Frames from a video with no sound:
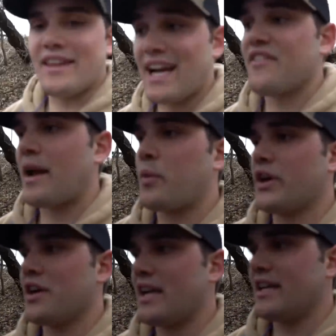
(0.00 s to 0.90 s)
I think I've got a pretty
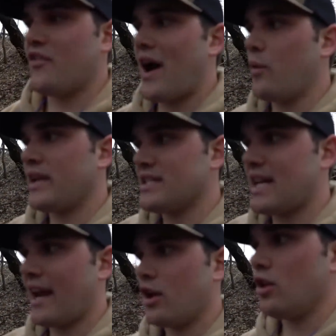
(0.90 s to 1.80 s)
good idea of how we can
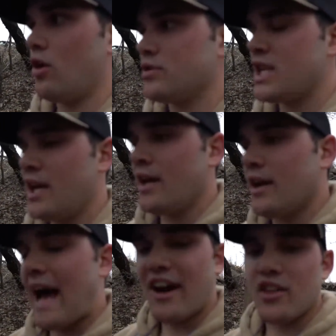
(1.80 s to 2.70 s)
stay enclosed,
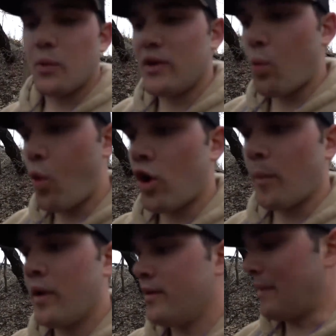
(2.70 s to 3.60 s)
out of the wind,
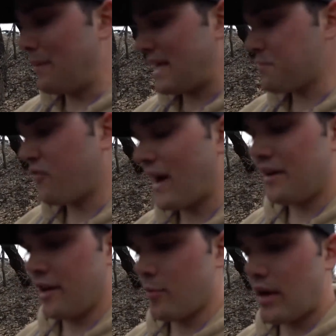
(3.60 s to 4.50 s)
warm, maybe keep a fire
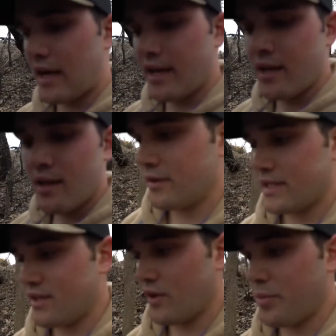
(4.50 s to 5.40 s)
nearby. We gotta
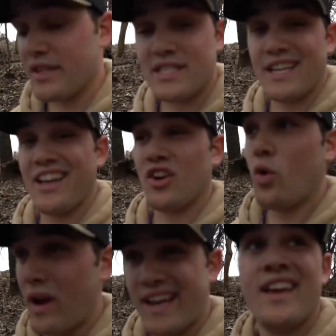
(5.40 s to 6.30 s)
see if we can put this thing together
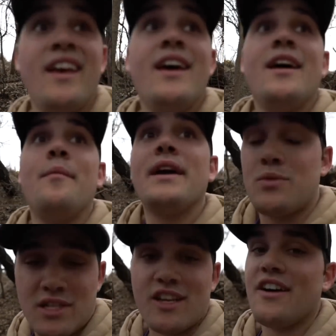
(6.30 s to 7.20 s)
quick because
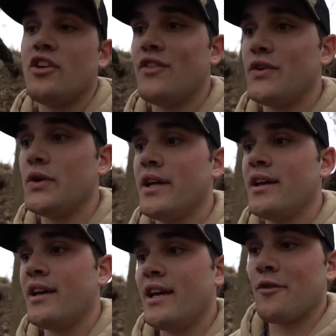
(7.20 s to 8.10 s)
we still have no food.
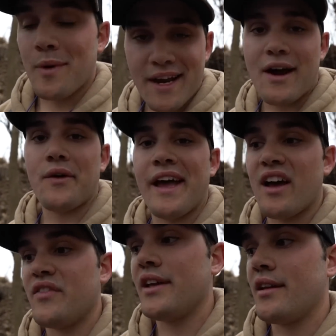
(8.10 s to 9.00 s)
We're about an hour and a
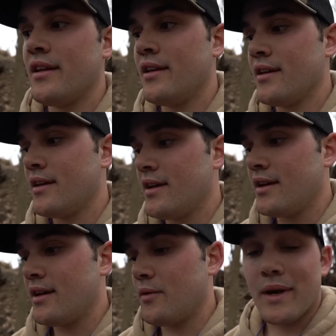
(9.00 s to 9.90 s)
half in.
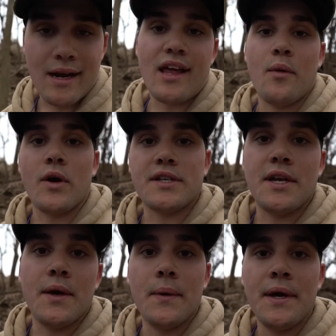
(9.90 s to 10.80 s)
We got a lot of work to
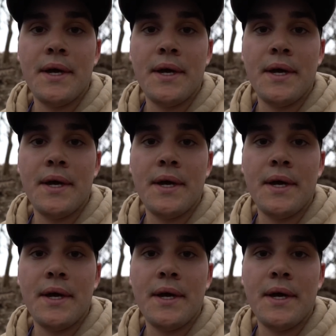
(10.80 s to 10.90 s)
do.